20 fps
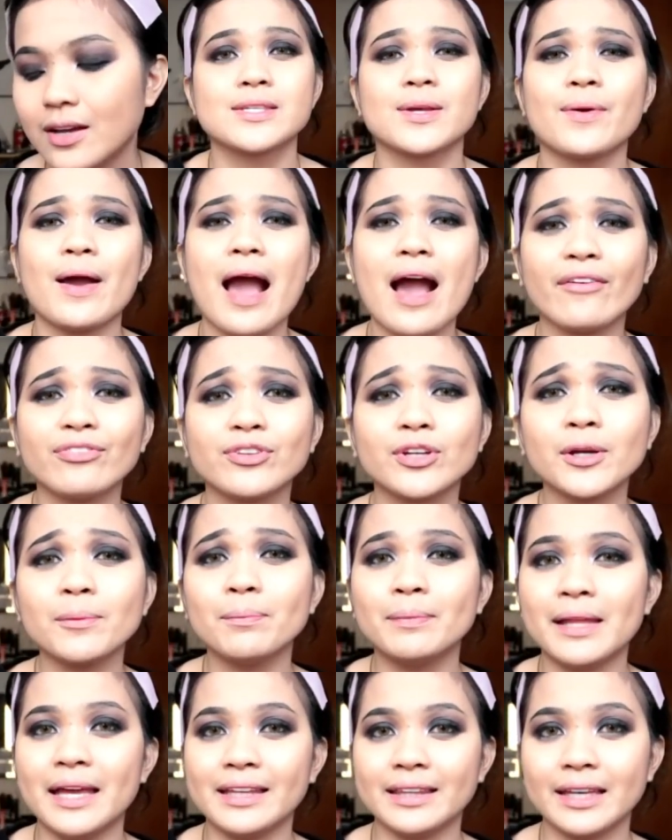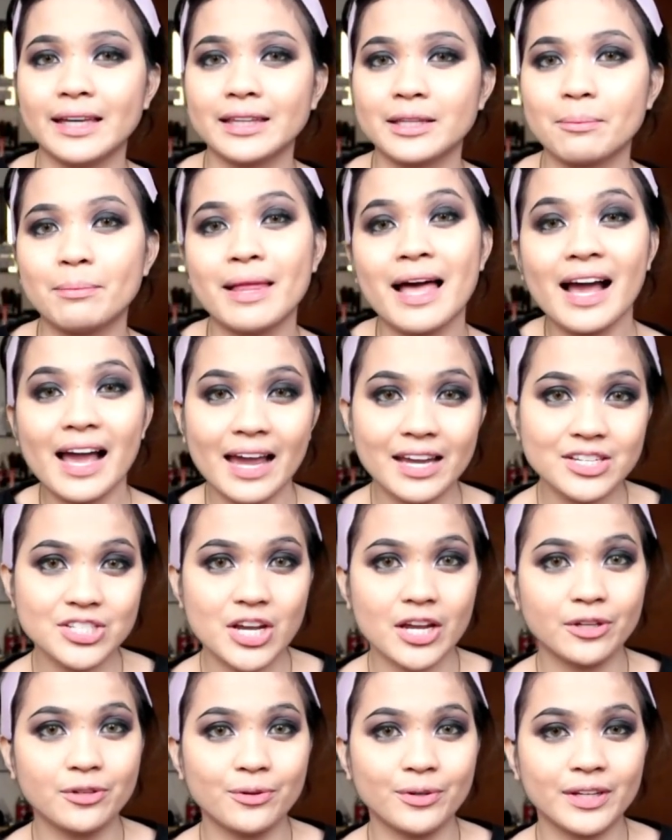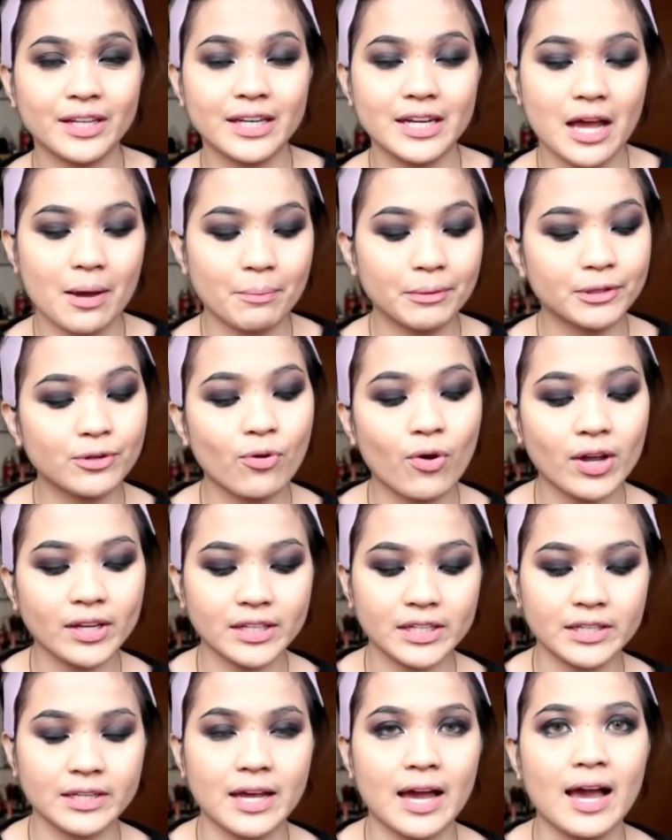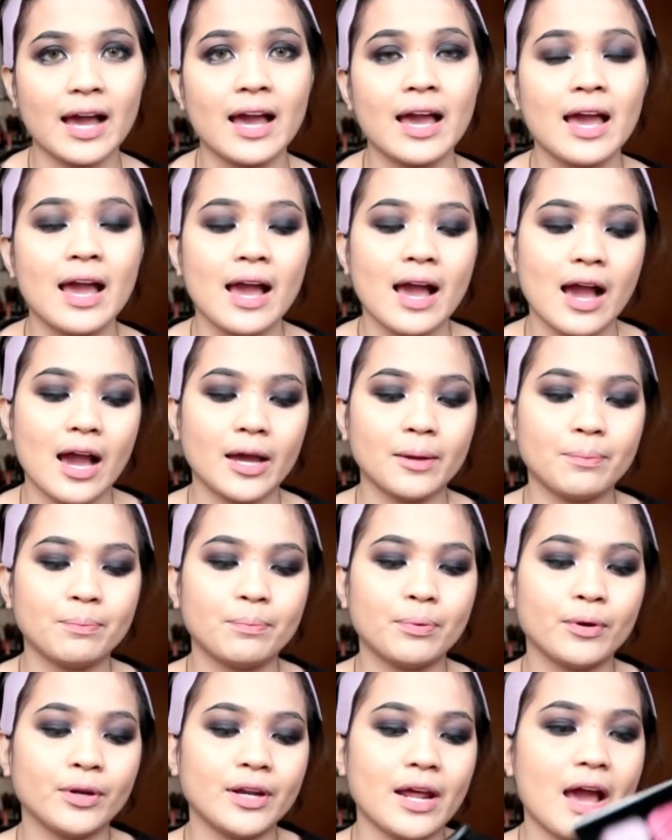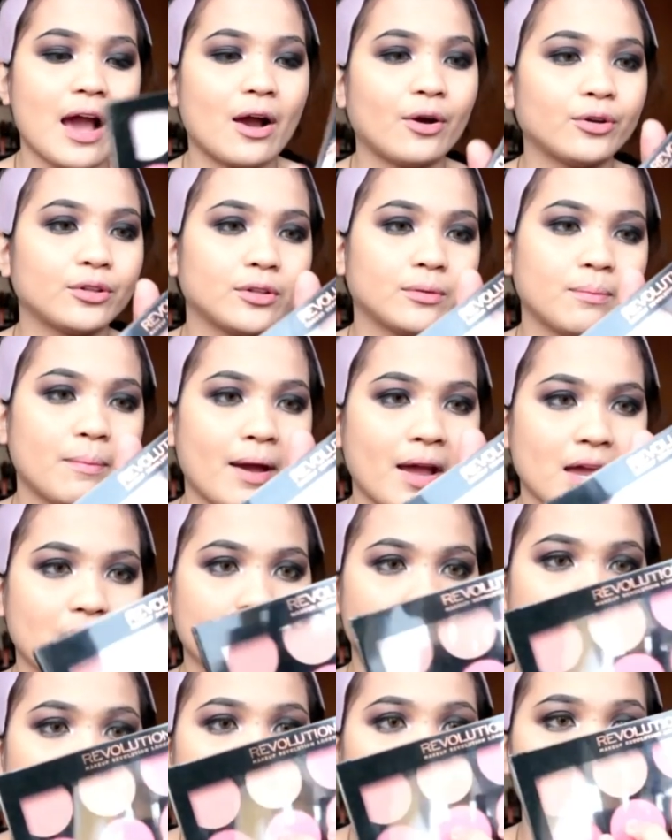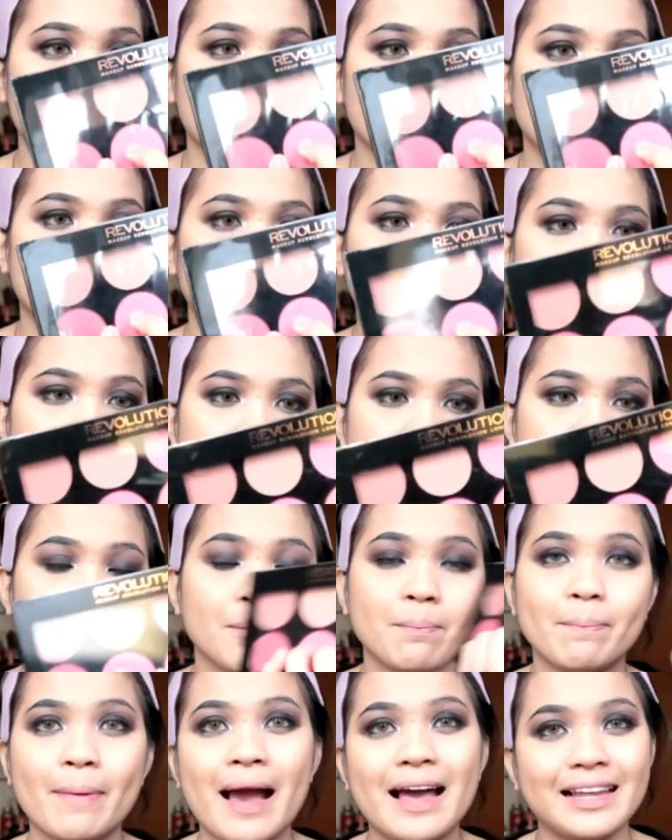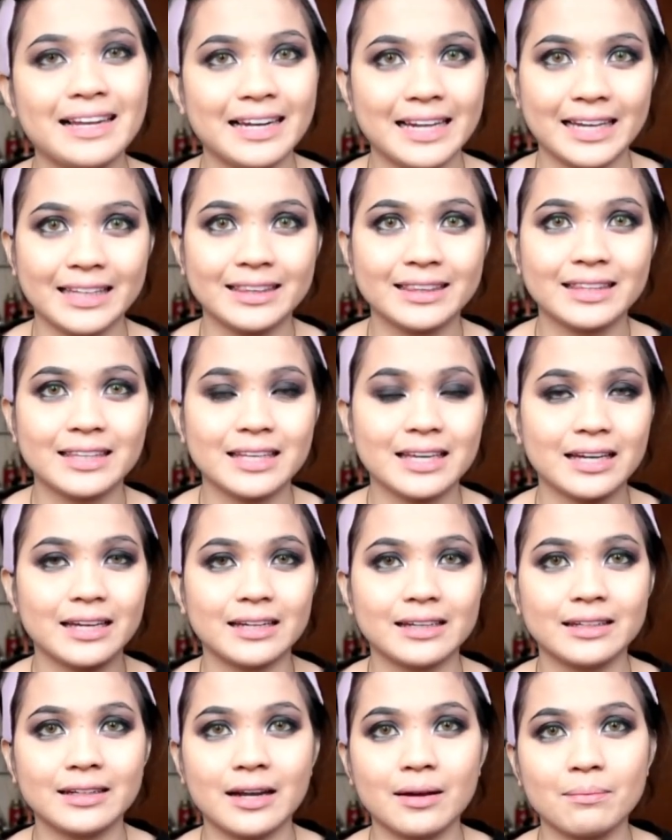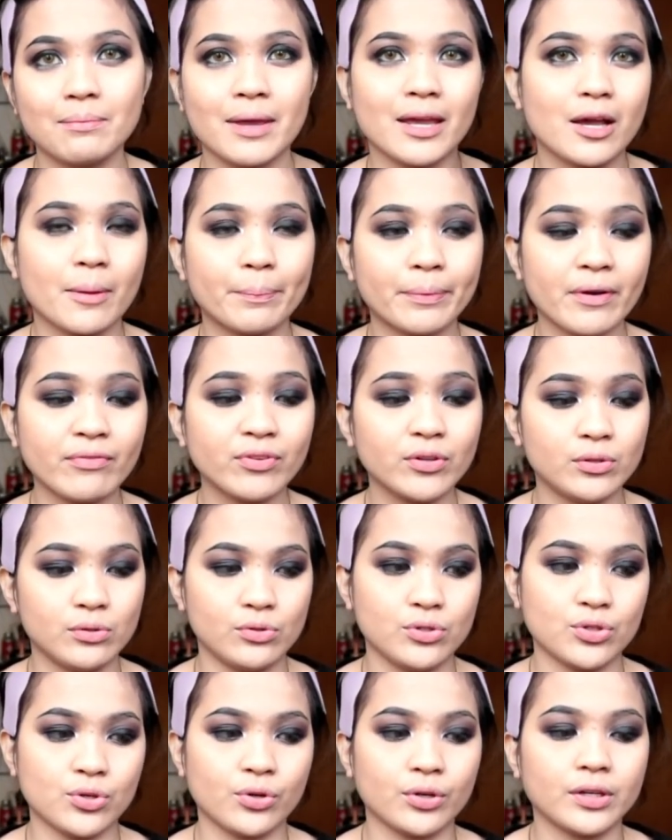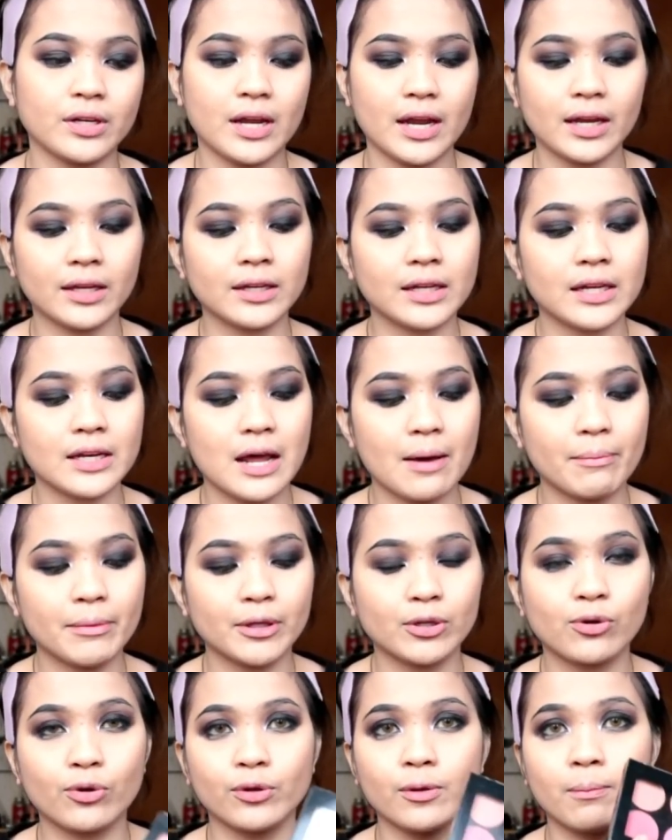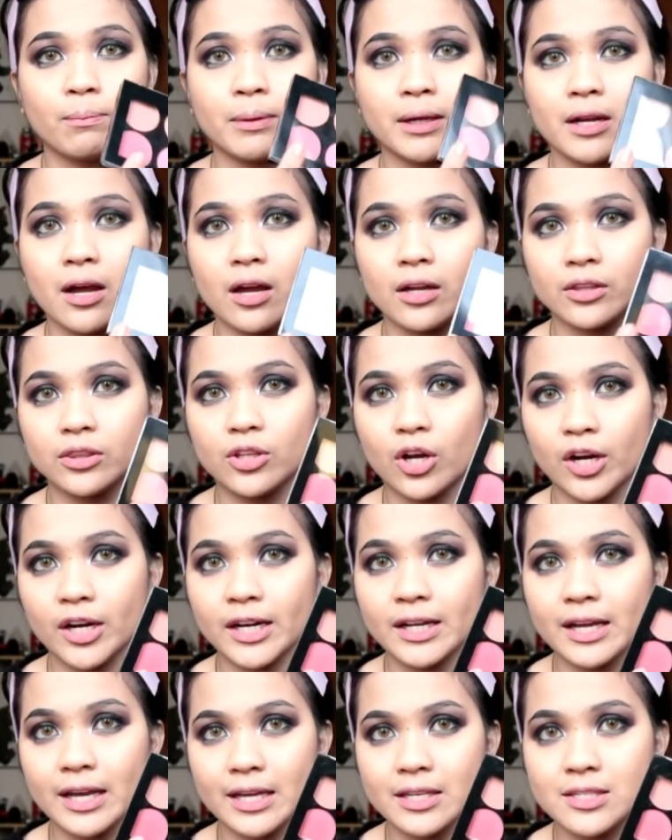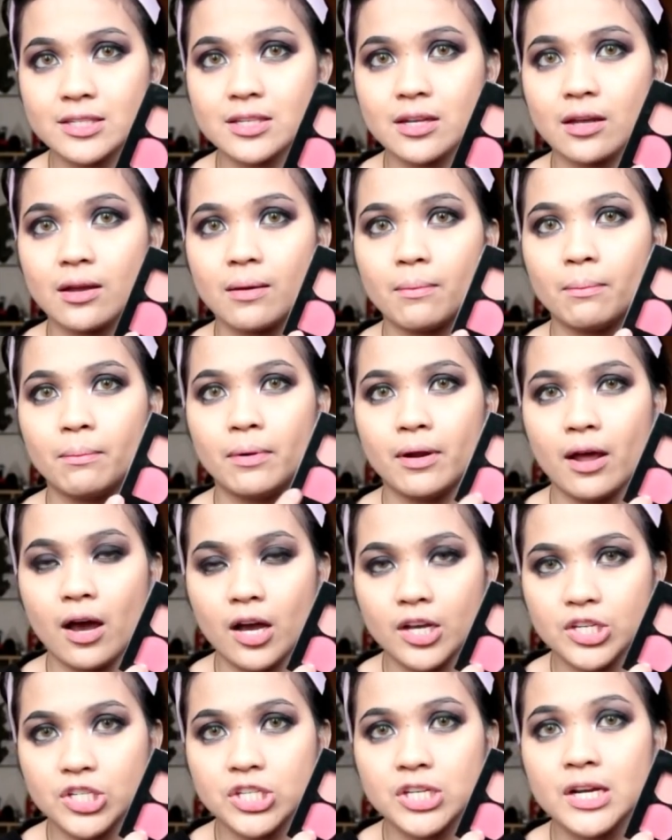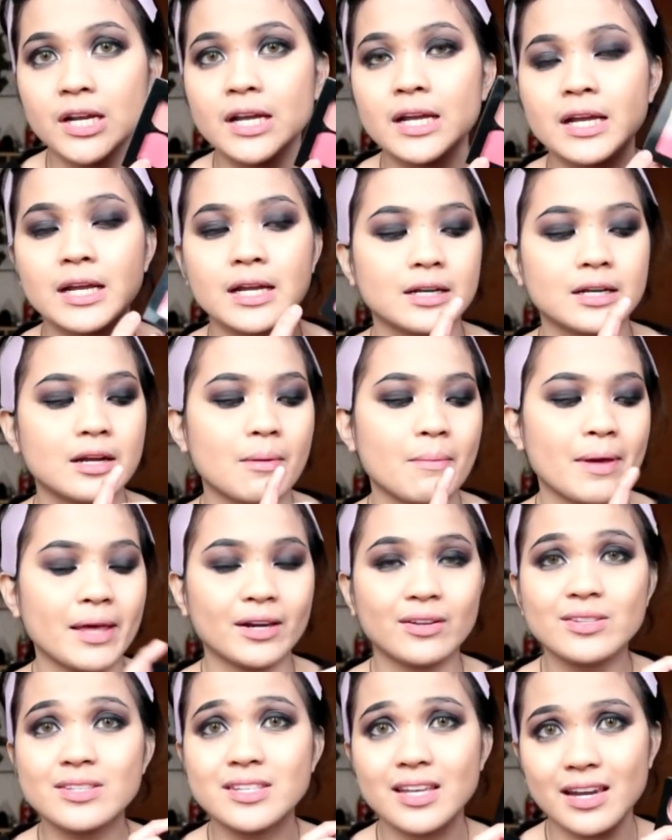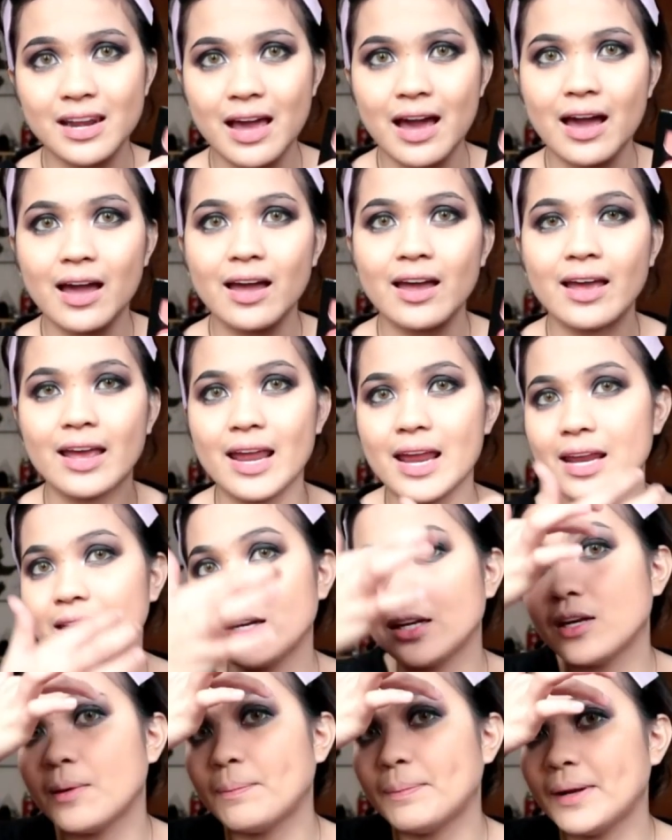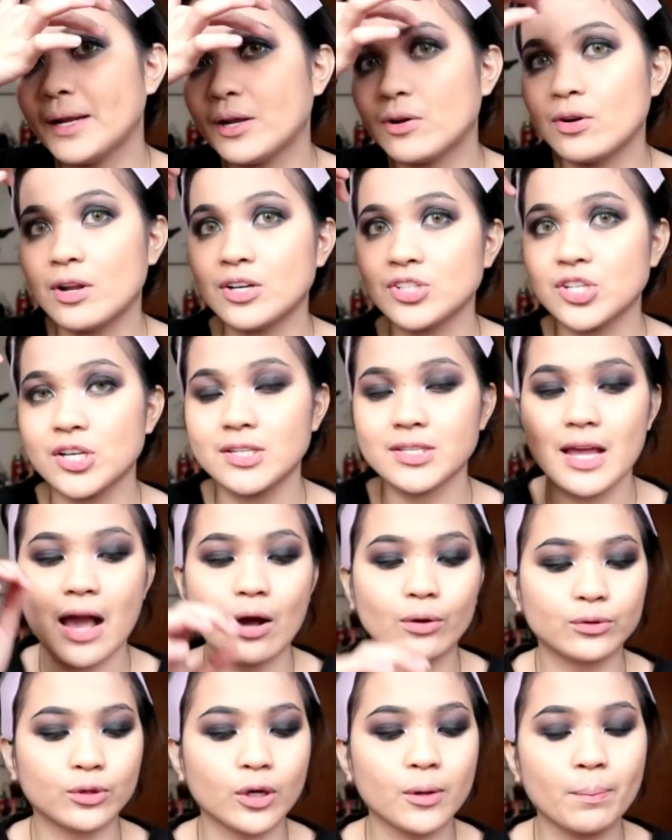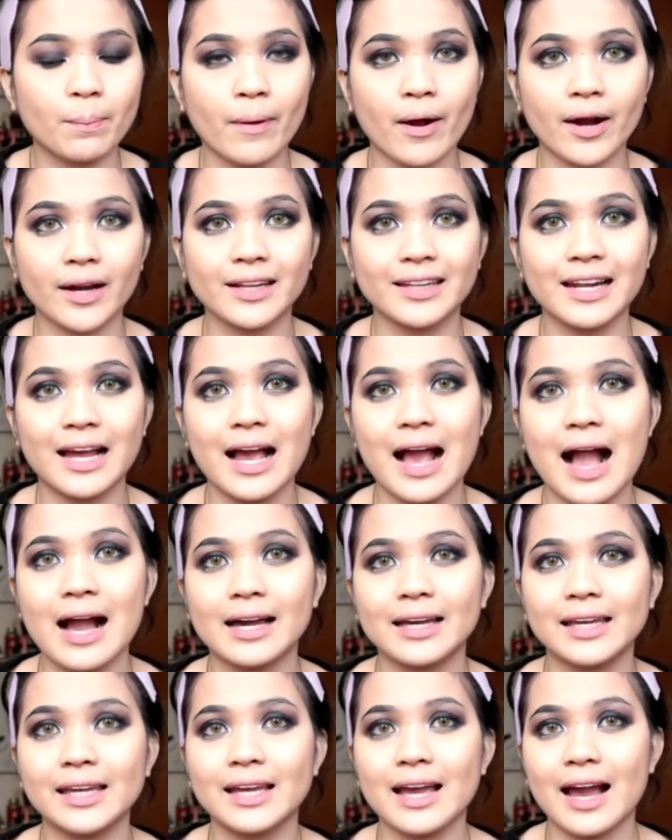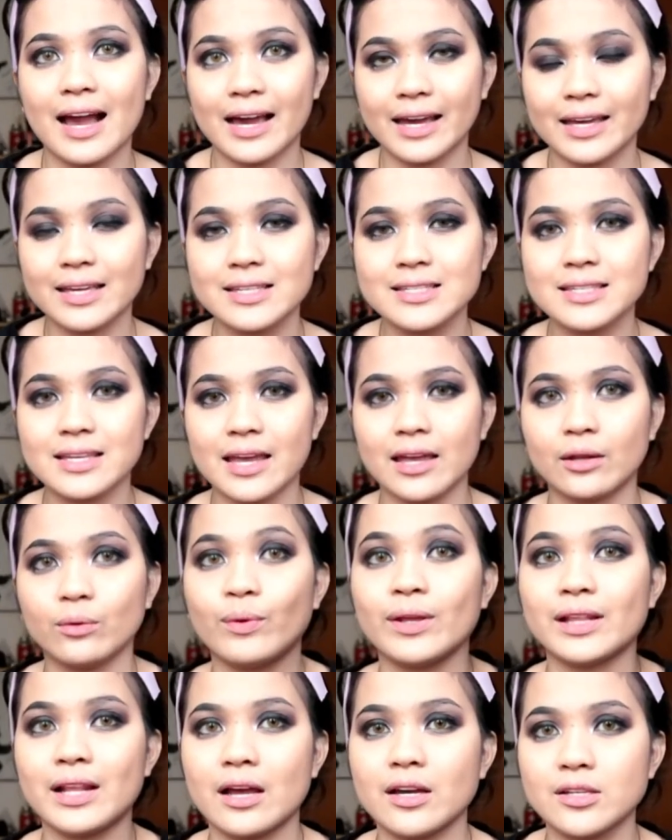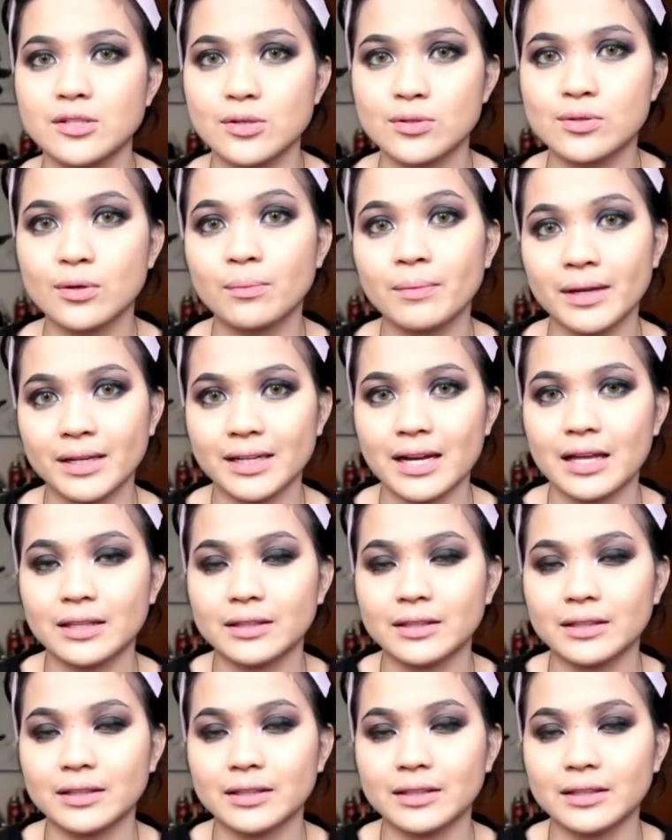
So, after blending the black eyeshadow na ginamit ko kanina, I put out my blushing palette ng Makeup Revolution and ginamit ko yung pinaka-darkest blush na meron sila and in-apply ko lang siya sa outer part ng aking eyes and wait lang, i-zoom in